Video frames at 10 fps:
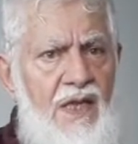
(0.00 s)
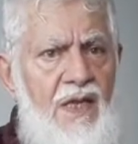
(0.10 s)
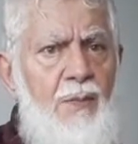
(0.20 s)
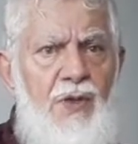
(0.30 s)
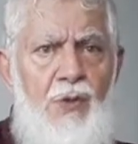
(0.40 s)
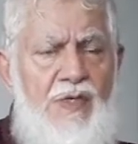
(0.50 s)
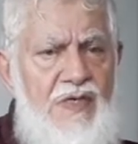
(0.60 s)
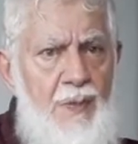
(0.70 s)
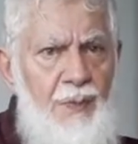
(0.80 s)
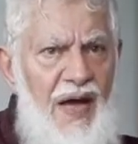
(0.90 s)
the
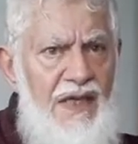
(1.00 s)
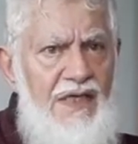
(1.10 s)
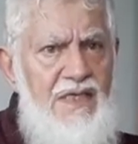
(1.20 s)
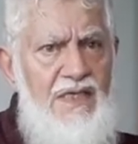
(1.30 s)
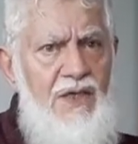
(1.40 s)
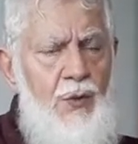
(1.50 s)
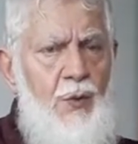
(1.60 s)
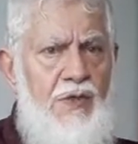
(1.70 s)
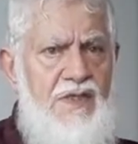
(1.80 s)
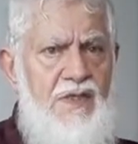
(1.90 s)
municipality
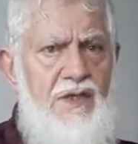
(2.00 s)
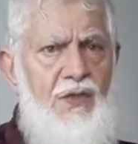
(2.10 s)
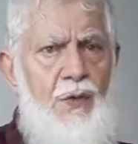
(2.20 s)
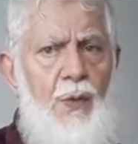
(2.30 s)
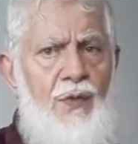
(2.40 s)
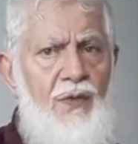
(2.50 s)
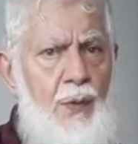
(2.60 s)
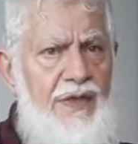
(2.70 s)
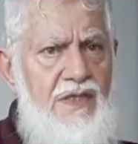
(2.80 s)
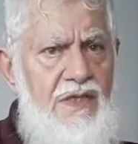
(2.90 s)
or certain
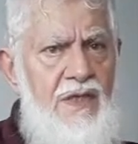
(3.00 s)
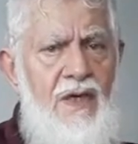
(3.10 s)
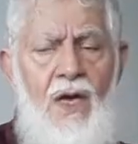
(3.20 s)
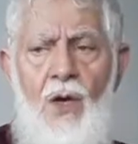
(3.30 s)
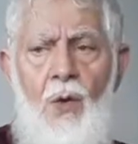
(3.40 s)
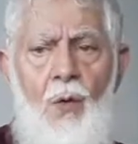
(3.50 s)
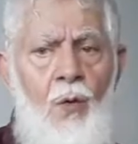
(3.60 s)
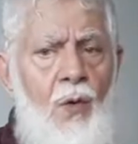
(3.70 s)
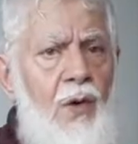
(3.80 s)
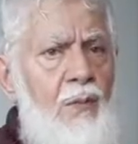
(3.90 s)
authority,
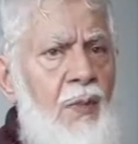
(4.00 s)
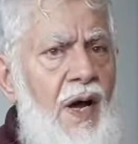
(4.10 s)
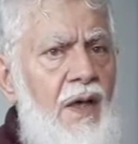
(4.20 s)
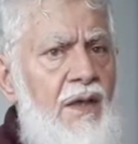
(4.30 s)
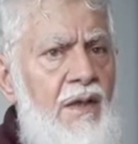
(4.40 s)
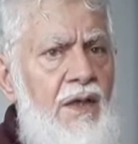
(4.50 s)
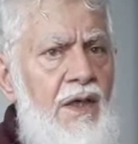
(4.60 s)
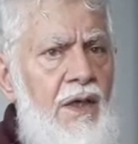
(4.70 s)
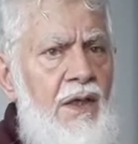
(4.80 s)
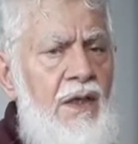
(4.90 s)
or by the